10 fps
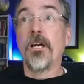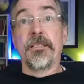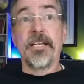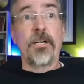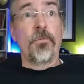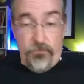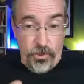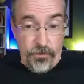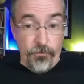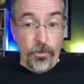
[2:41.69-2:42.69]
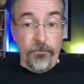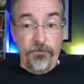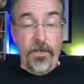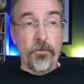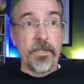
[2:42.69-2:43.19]
Now, just for
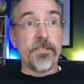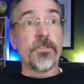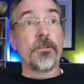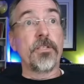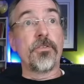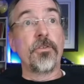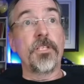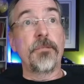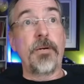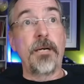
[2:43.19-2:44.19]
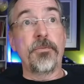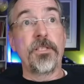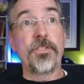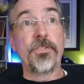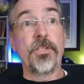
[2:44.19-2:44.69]
fairness, let's look at the
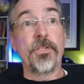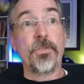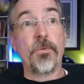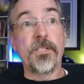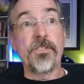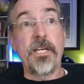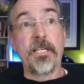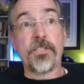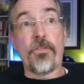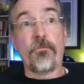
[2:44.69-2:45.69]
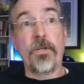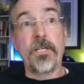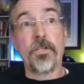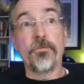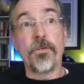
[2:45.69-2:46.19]
population of the USA. It's
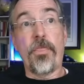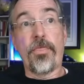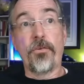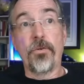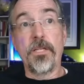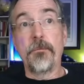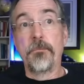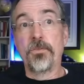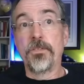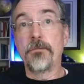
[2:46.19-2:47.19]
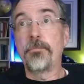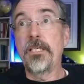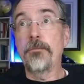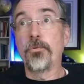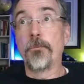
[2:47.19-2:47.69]
330 million
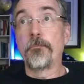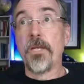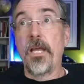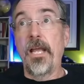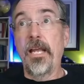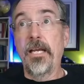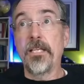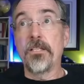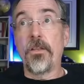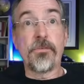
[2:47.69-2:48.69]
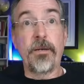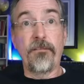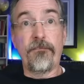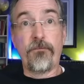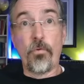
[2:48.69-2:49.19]
people. And it's
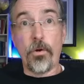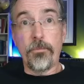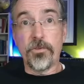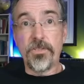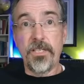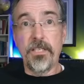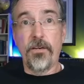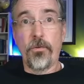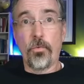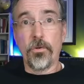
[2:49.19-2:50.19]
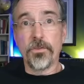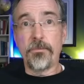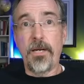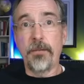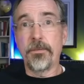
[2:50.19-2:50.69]
about 4% of the world's
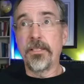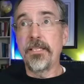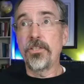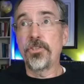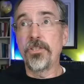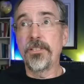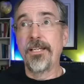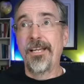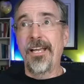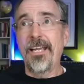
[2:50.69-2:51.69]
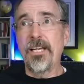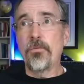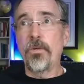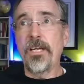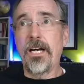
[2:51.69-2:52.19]
population.
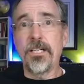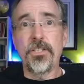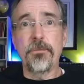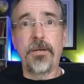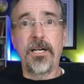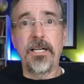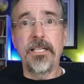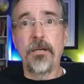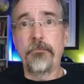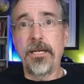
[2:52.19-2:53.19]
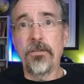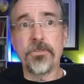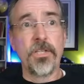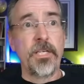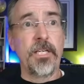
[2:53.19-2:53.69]
And we occupy
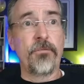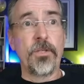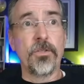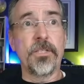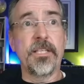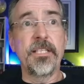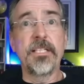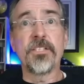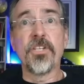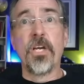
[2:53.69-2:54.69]
about, if we look at this,